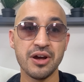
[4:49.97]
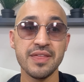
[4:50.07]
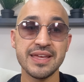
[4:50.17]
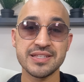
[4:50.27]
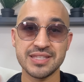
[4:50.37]

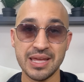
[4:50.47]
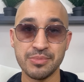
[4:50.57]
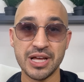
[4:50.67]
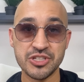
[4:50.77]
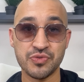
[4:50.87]
can they
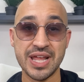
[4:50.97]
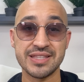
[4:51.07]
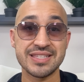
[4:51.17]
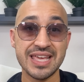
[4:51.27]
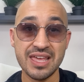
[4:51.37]
stabilize
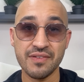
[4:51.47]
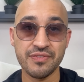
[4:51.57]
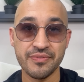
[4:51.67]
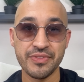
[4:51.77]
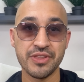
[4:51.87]
rents
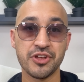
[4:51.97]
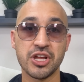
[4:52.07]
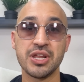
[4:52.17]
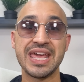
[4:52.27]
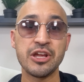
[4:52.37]
if they're
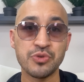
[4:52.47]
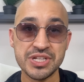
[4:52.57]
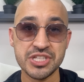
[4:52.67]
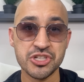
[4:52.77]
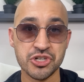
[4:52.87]
going to
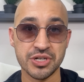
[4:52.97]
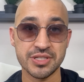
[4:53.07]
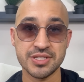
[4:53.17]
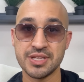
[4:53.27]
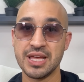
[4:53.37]
increase
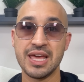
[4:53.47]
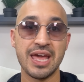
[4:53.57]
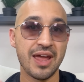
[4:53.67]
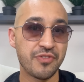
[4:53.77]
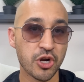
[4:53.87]
insurance,
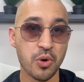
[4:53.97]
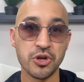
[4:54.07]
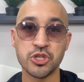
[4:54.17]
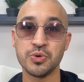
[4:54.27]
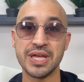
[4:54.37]
if they're
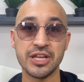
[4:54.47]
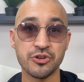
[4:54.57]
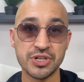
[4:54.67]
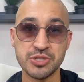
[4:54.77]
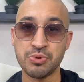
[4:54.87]
going to
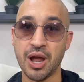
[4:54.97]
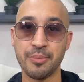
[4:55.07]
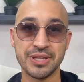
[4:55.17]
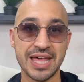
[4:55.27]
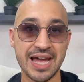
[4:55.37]
increase
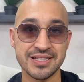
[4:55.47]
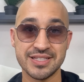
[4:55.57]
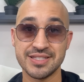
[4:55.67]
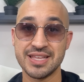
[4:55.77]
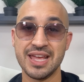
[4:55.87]
property
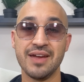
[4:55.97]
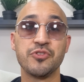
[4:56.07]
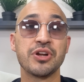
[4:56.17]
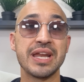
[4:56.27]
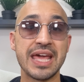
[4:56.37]
taxes, if
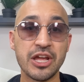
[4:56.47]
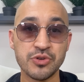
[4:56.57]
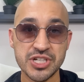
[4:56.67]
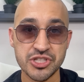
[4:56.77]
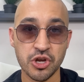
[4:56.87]
they're going to
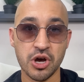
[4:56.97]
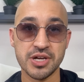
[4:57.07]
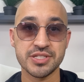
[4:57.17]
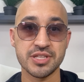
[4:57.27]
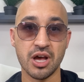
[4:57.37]
increase the
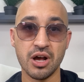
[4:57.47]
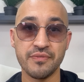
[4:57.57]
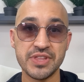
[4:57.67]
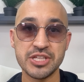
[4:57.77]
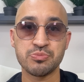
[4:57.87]
cost
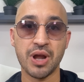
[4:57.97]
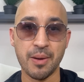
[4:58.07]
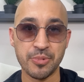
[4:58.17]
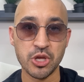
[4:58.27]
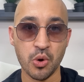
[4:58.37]
of these
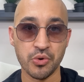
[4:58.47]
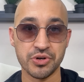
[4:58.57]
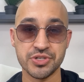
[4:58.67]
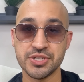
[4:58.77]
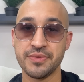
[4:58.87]
property
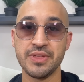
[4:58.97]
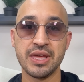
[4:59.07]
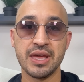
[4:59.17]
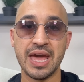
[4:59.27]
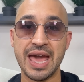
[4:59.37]
owners,
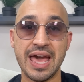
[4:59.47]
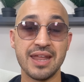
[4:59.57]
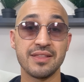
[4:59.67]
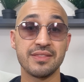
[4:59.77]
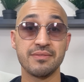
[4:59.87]

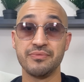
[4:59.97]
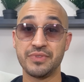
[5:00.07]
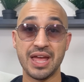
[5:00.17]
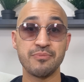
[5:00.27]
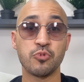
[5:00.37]
and
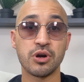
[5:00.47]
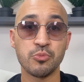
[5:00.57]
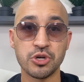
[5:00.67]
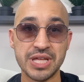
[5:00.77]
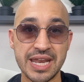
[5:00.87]
they have more and
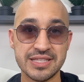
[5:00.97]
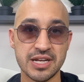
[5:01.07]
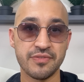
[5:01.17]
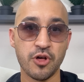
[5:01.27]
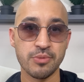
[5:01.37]
more tenants
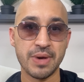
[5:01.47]
that are falling